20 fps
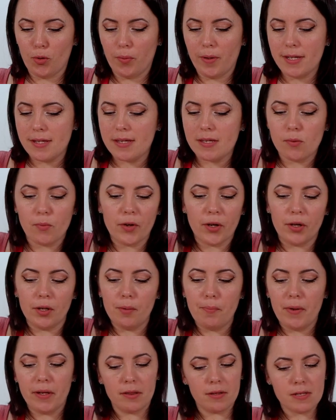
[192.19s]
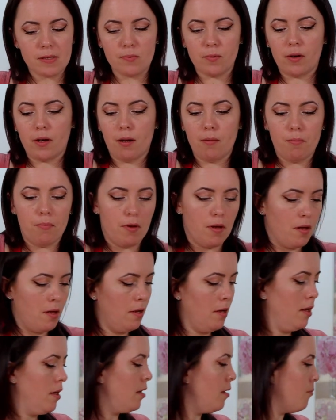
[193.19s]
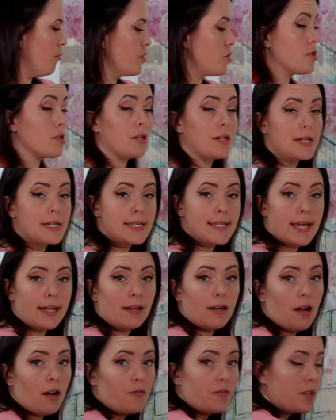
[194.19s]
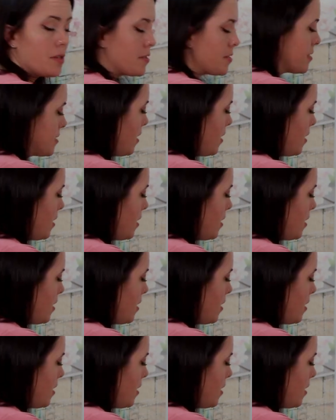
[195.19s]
boobies. So we're going to pick this one up we're just gonna set it off to the